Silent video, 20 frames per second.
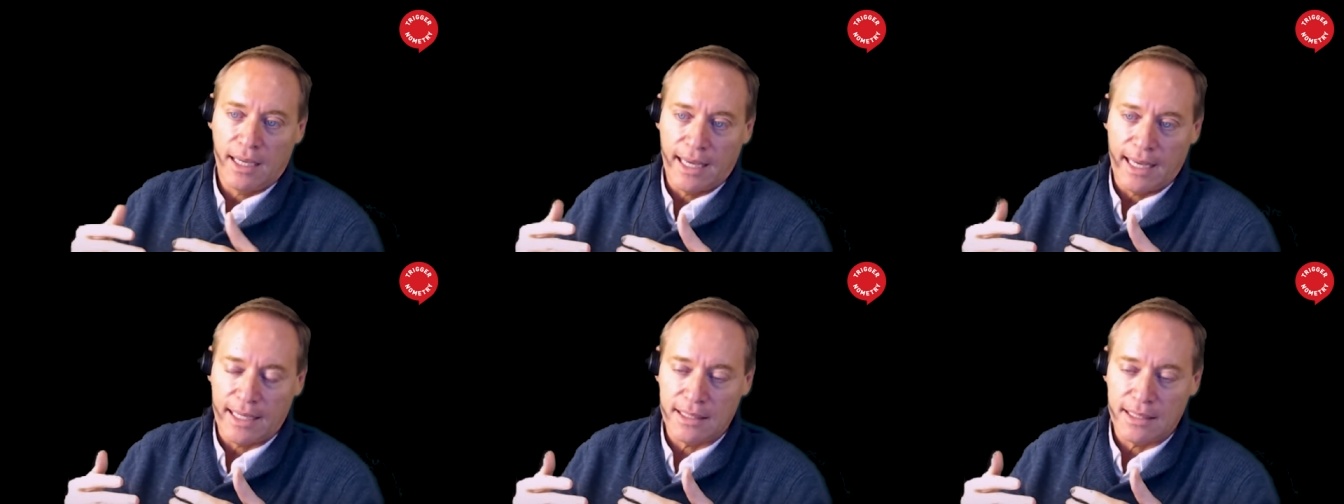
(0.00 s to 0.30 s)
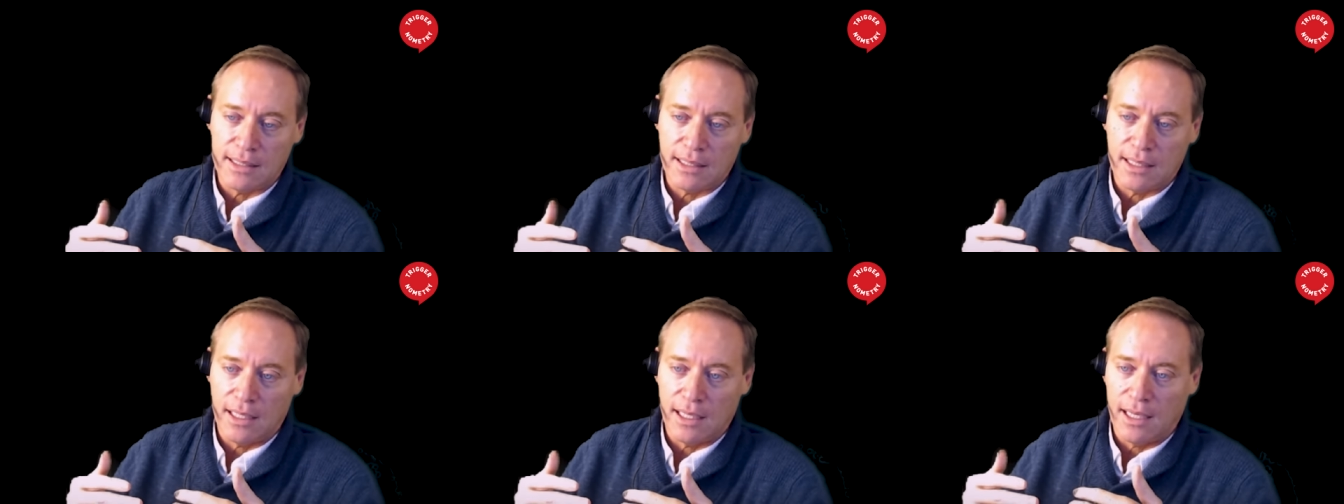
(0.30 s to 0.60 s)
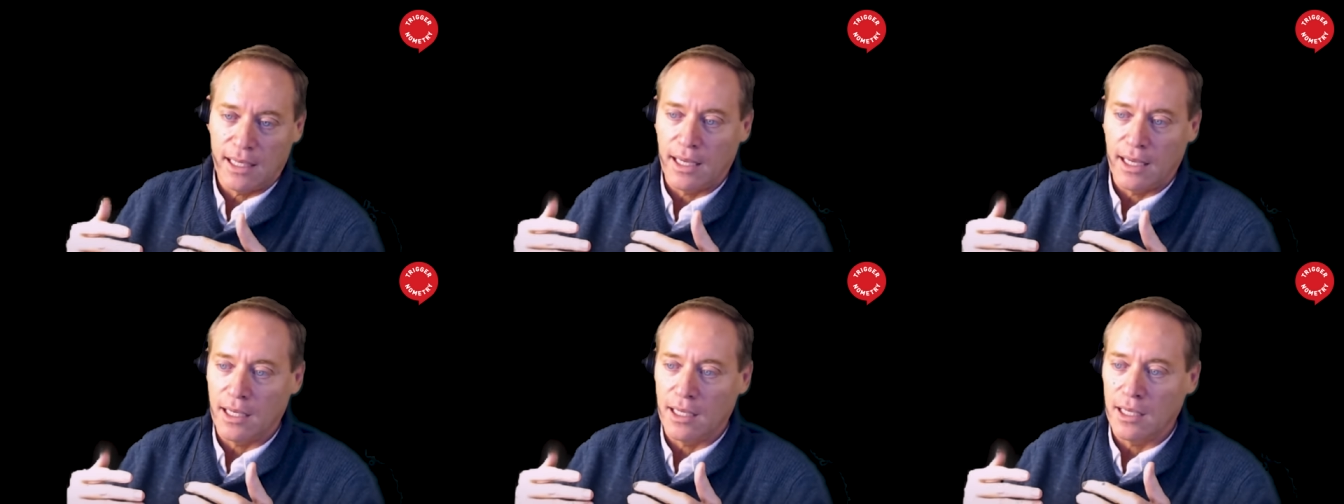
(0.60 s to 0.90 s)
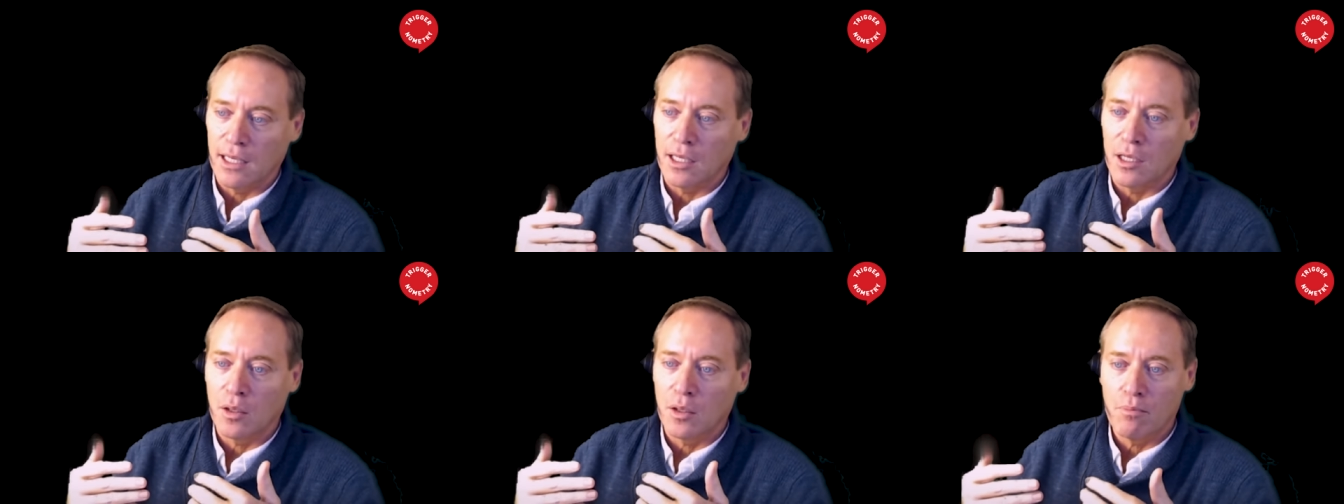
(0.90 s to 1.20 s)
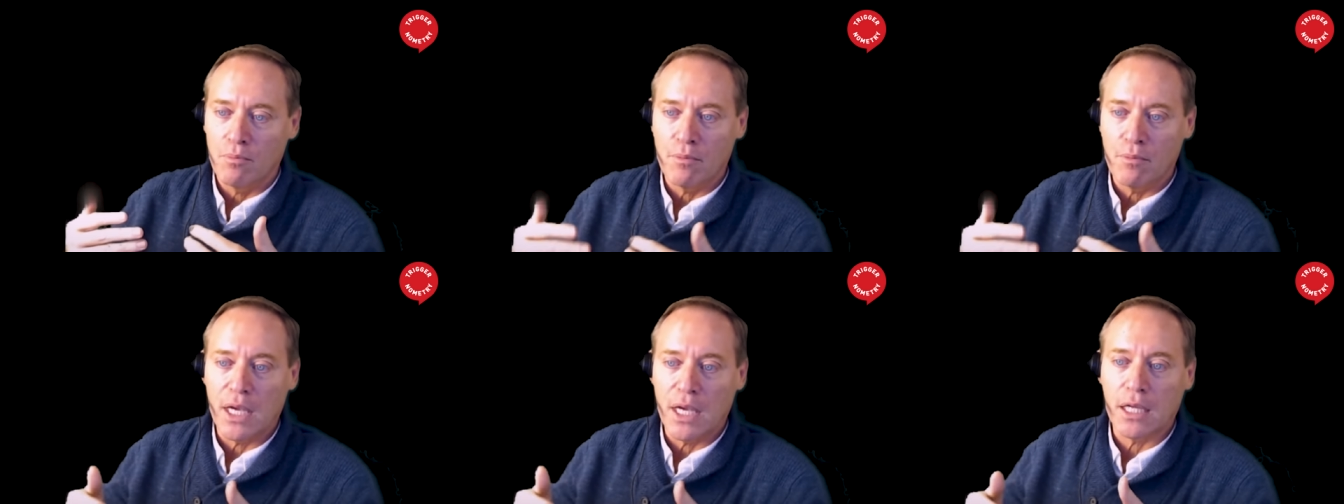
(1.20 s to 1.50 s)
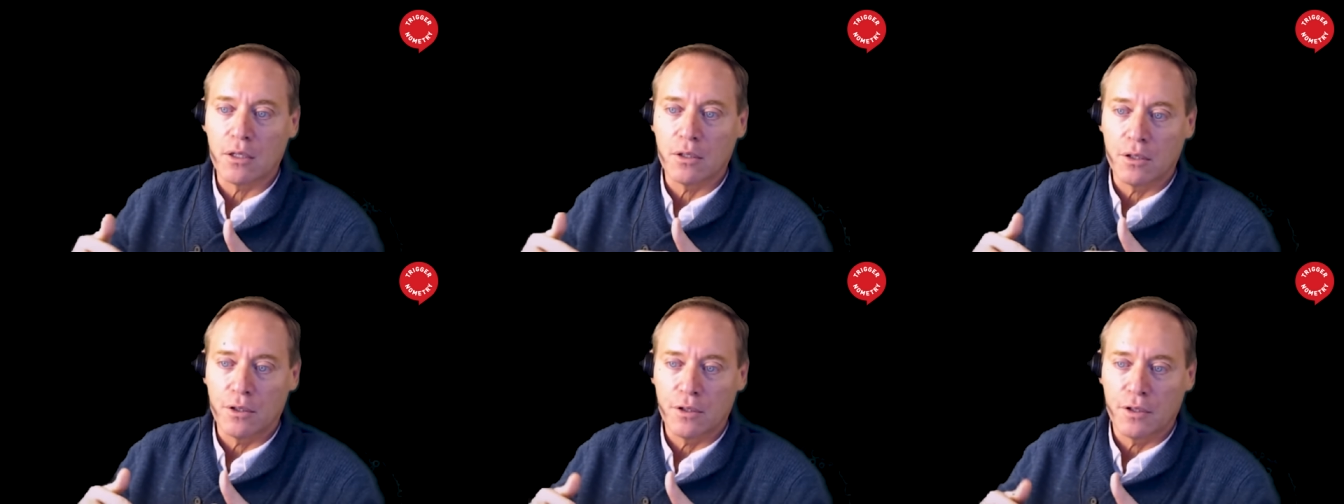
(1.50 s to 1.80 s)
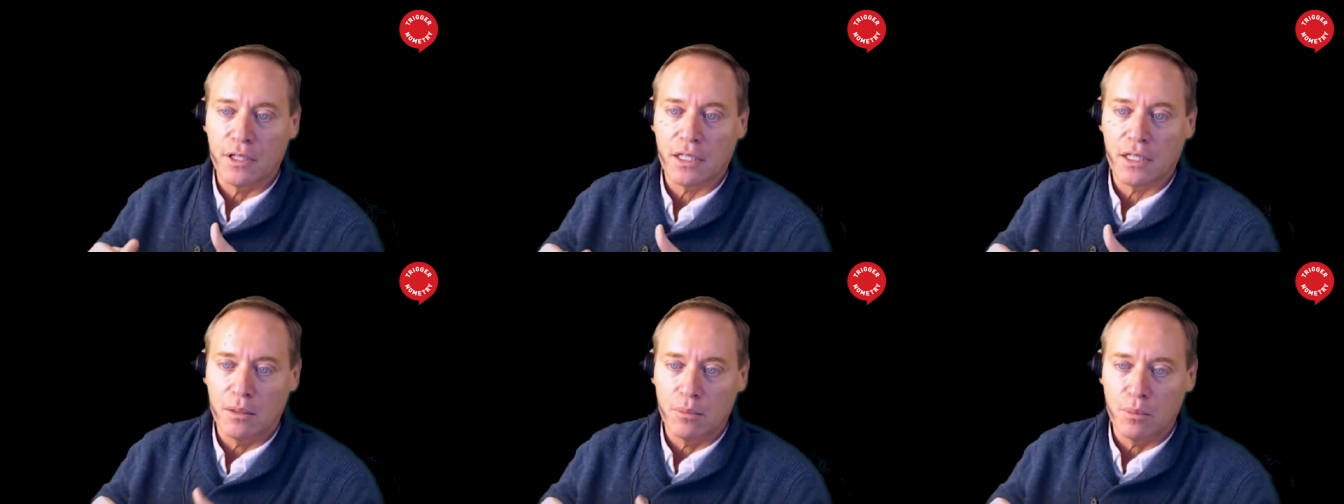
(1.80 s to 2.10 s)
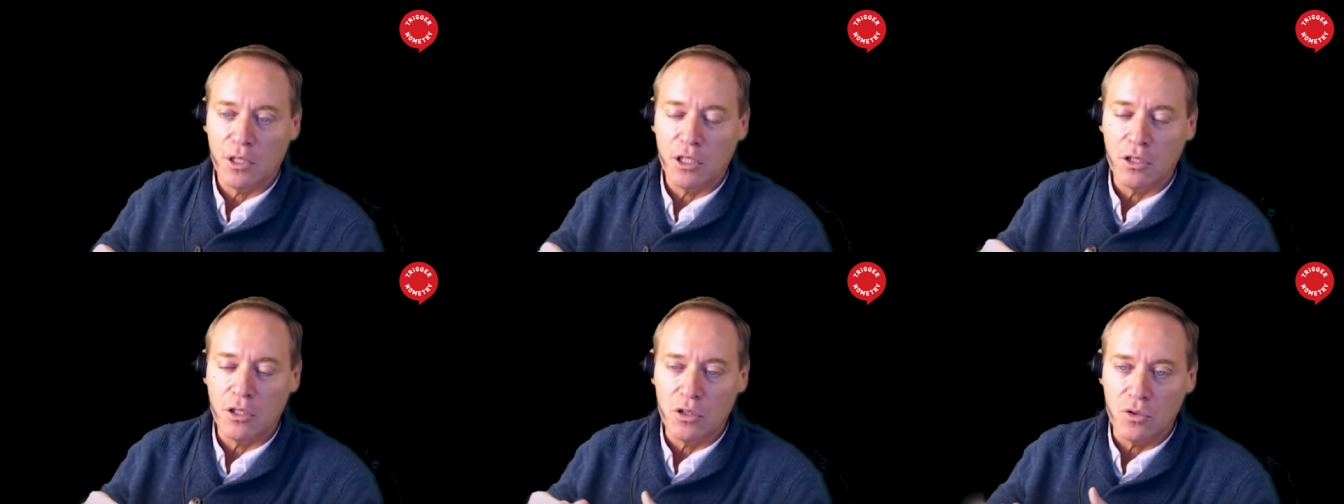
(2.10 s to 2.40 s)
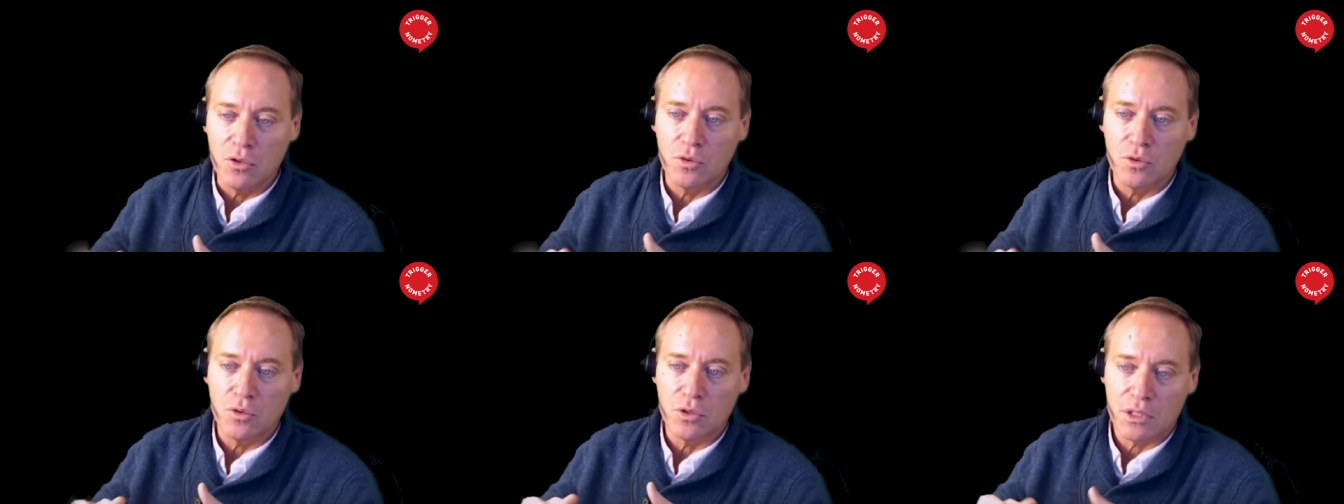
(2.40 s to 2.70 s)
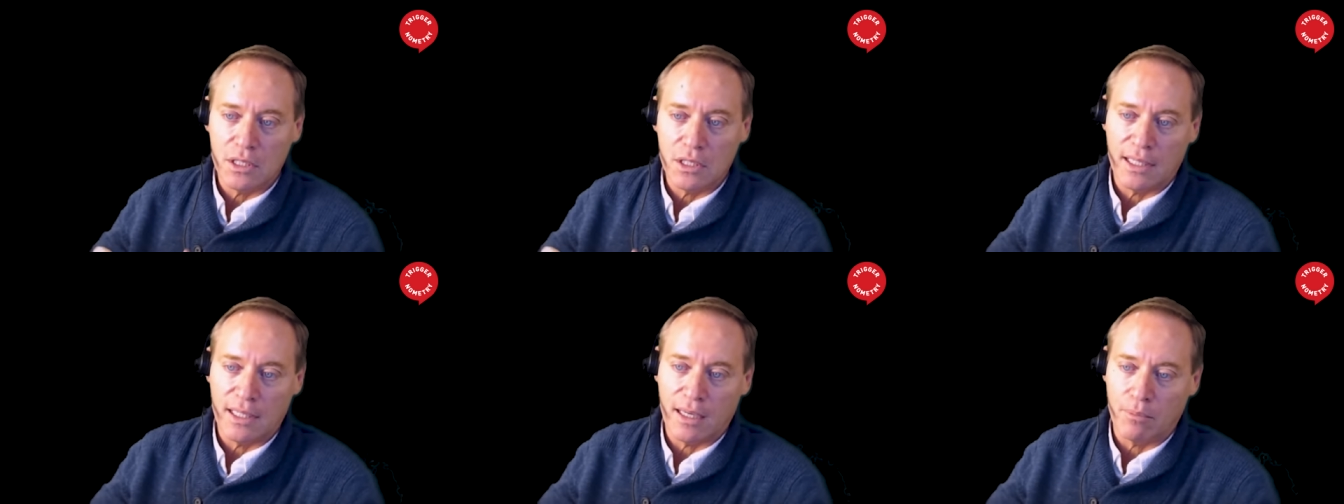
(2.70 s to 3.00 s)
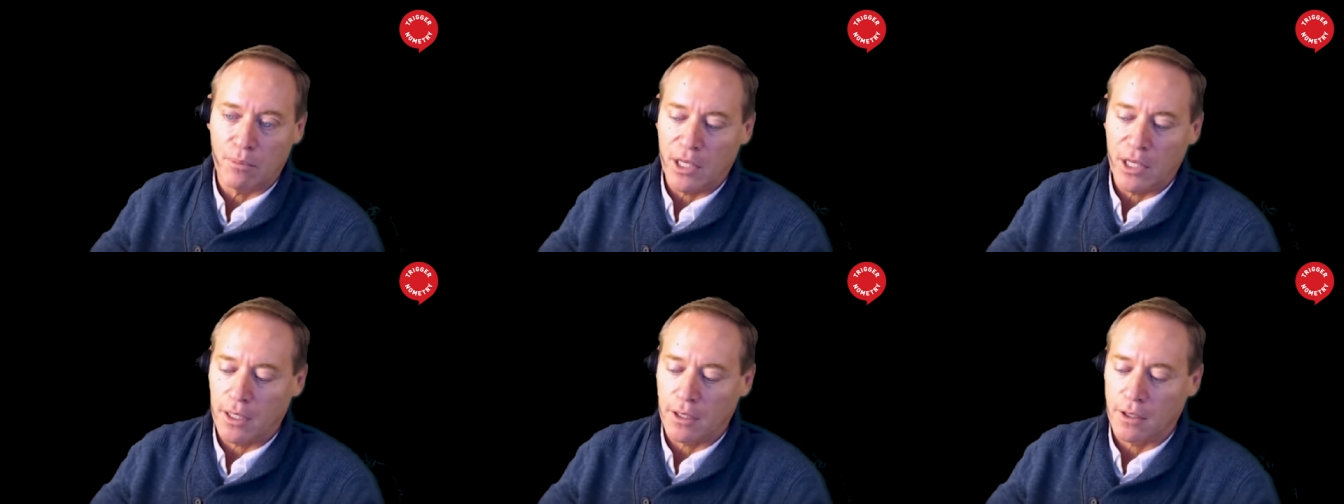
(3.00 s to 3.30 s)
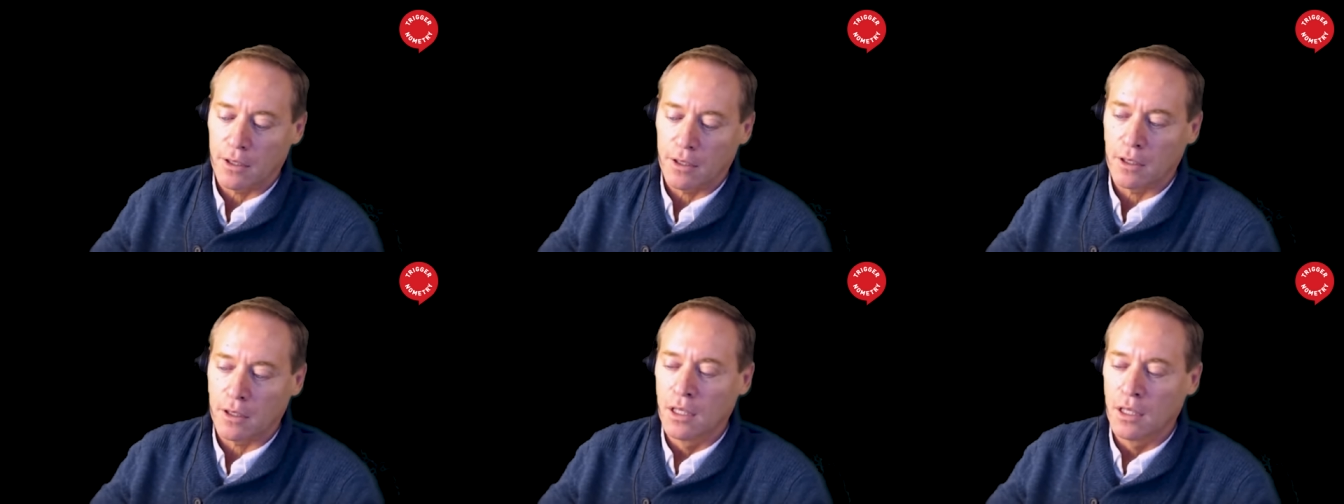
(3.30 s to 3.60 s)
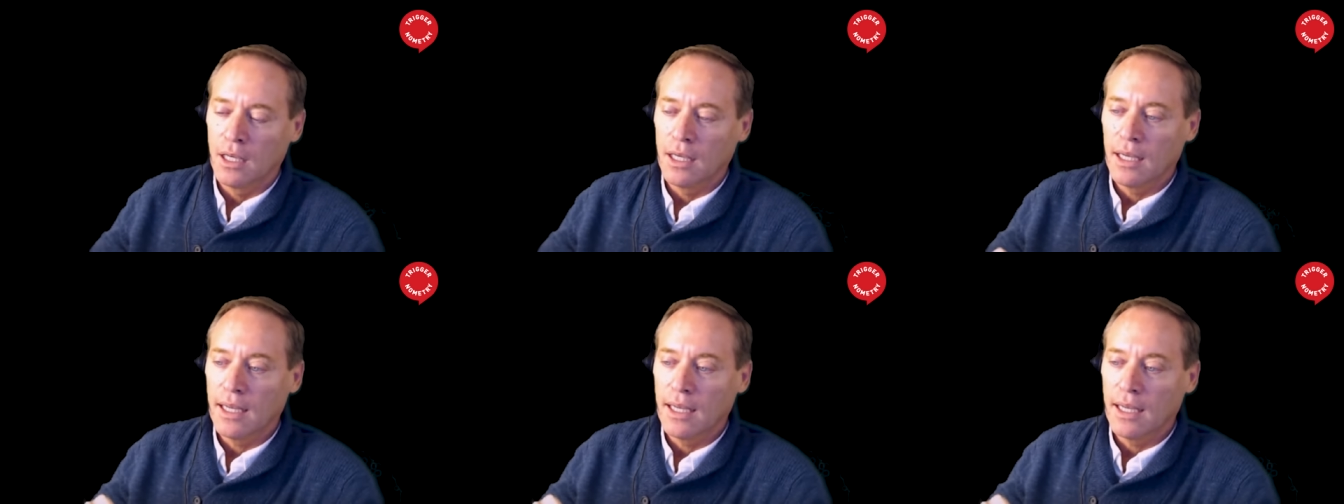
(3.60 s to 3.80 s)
as a metal that can be used in that manner,